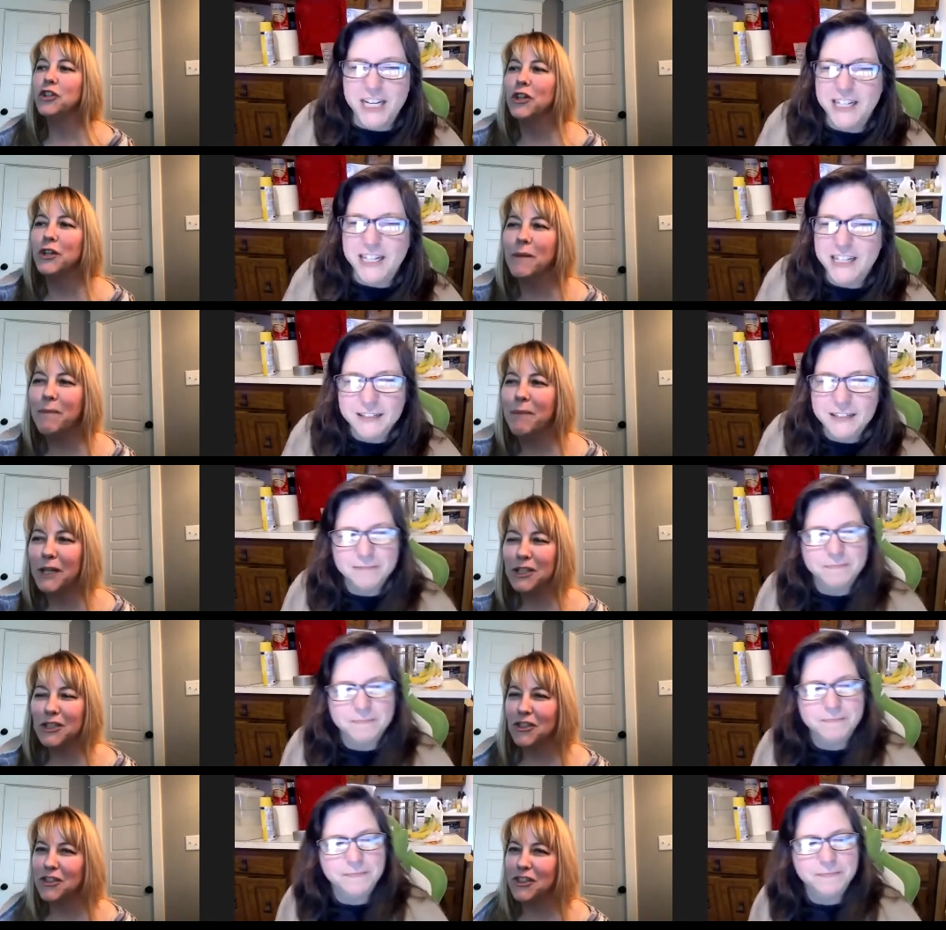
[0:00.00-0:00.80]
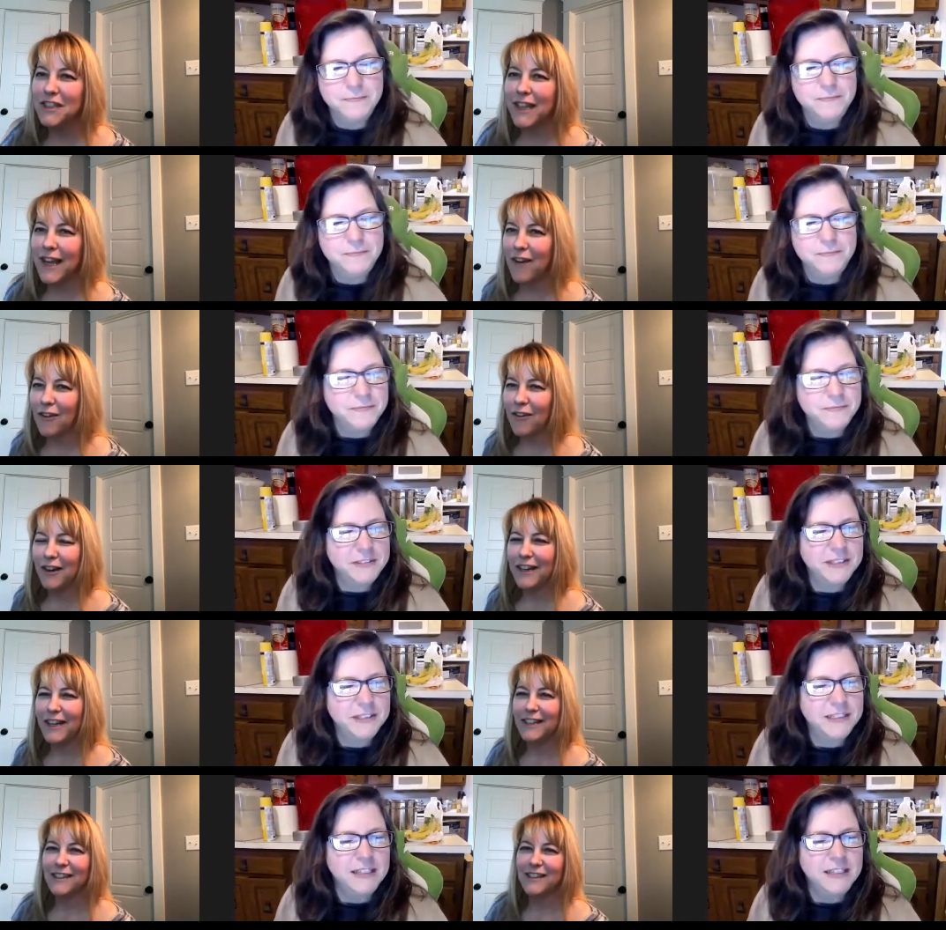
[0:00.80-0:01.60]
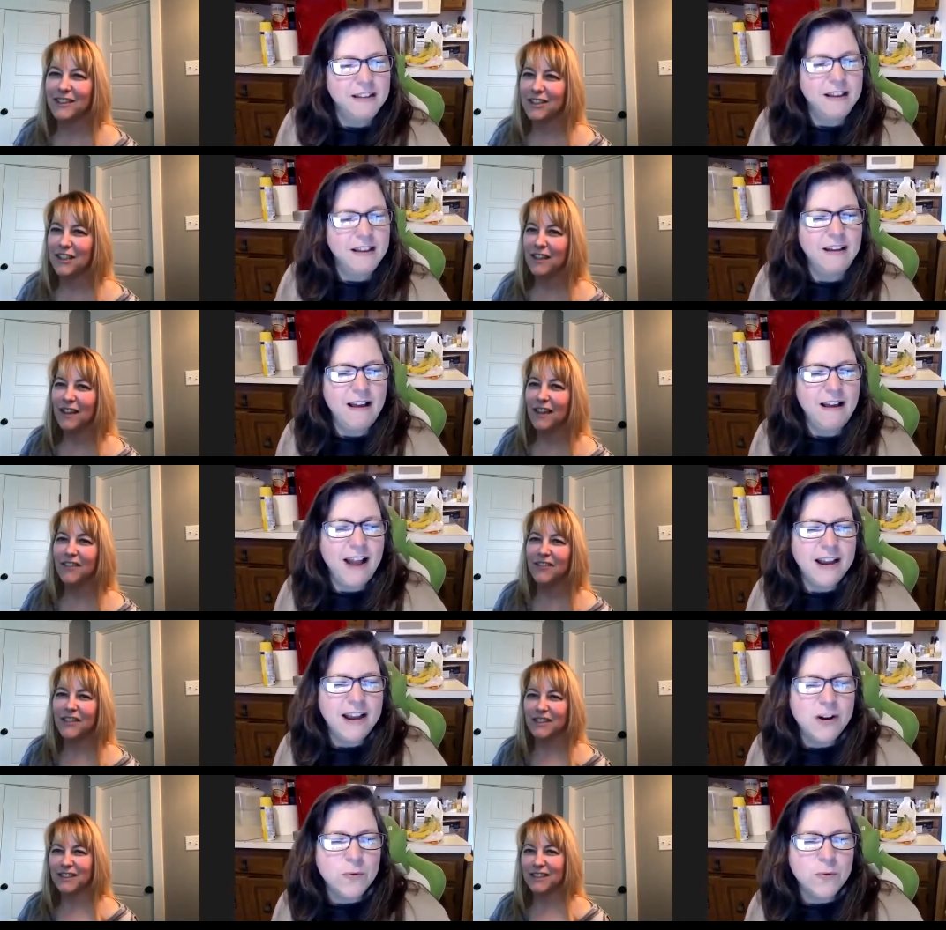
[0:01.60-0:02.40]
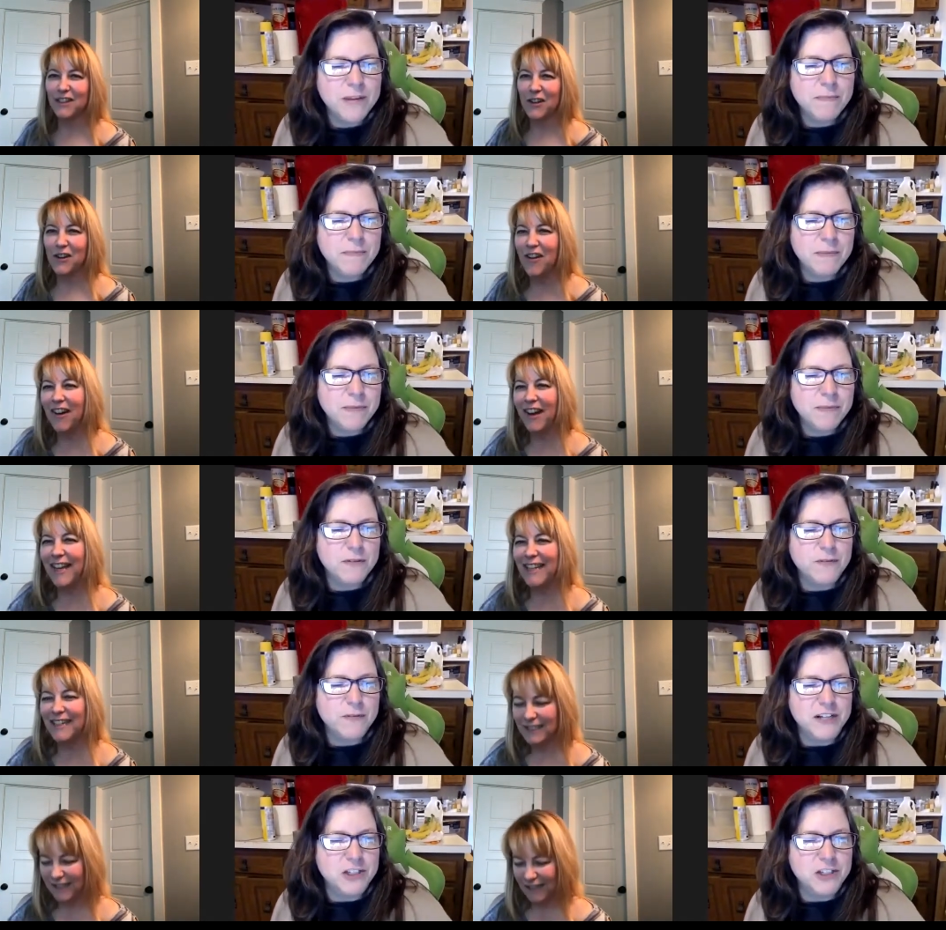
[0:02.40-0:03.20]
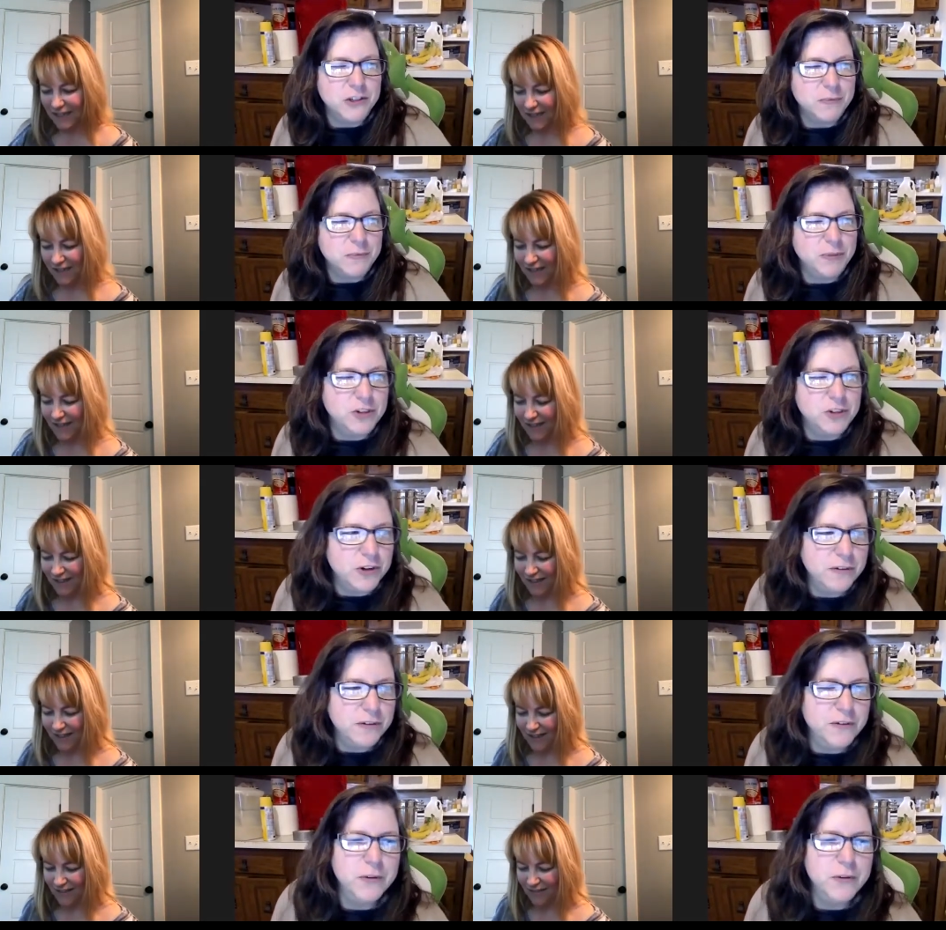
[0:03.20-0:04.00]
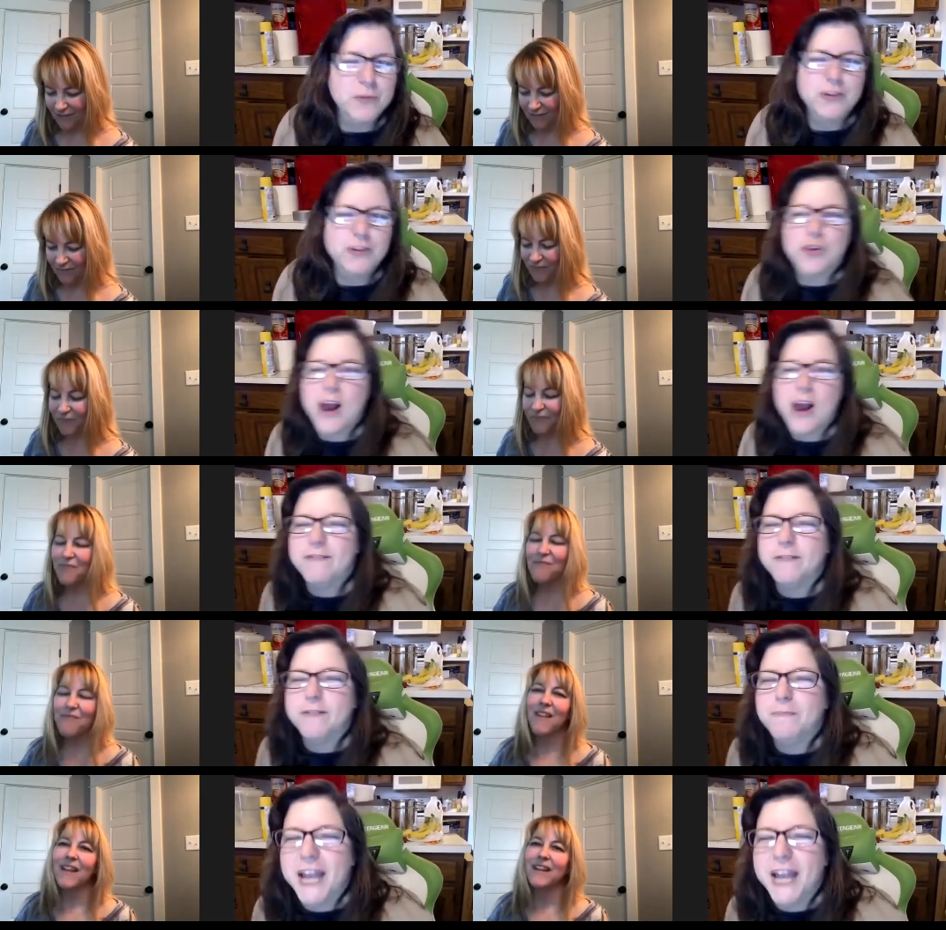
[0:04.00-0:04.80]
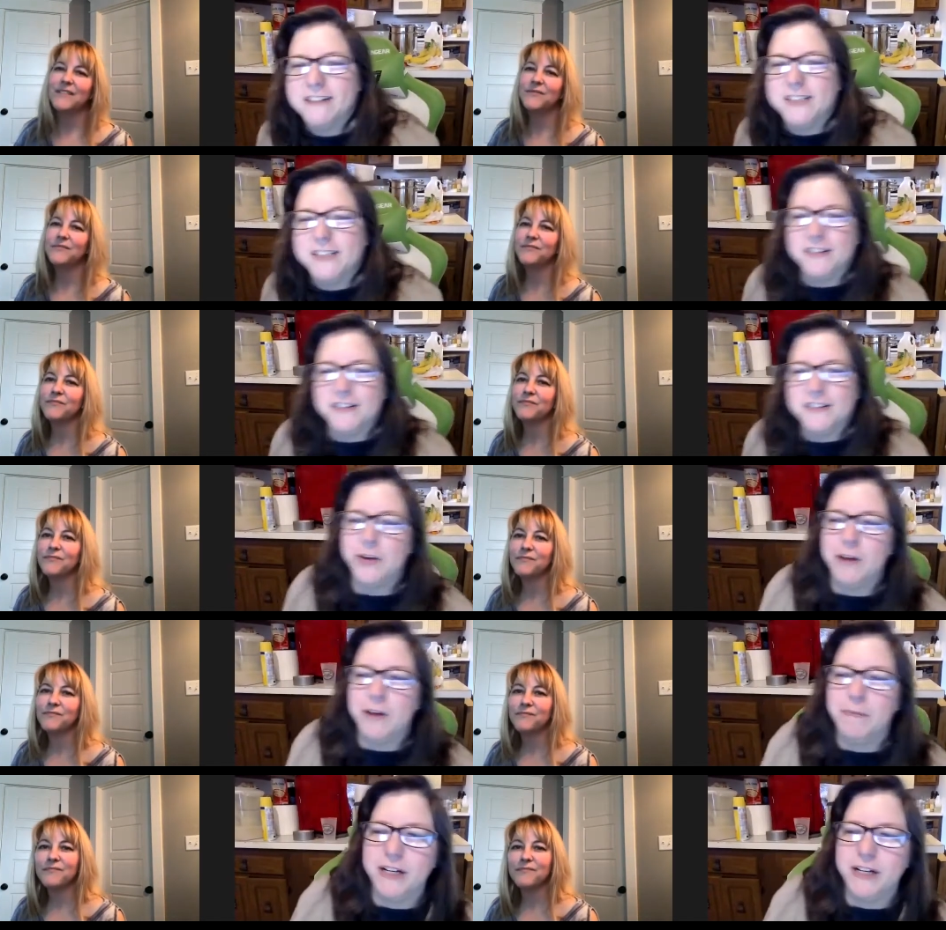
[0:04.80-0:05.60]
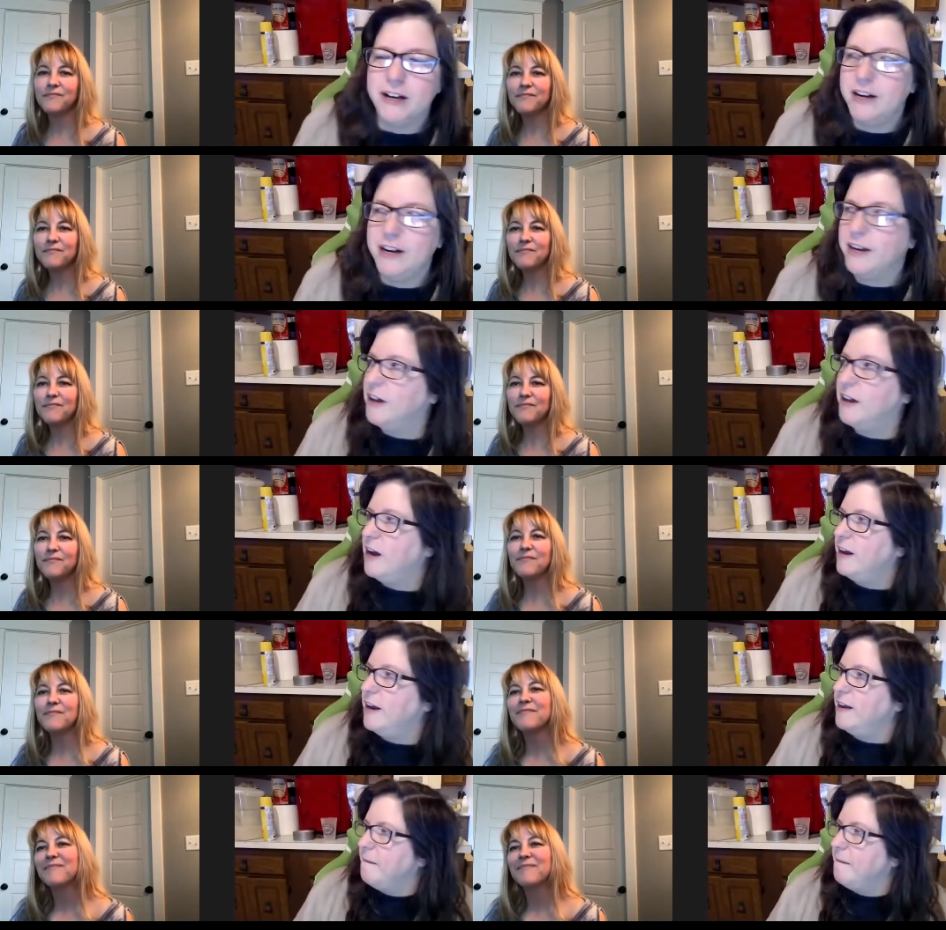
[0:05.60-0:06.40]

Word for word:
Speaker 1: a picture of that, right? Because you
Speaker 2: loved it. I don't so. remember if I took a picture of it. We were driving past it, so I might not have got it.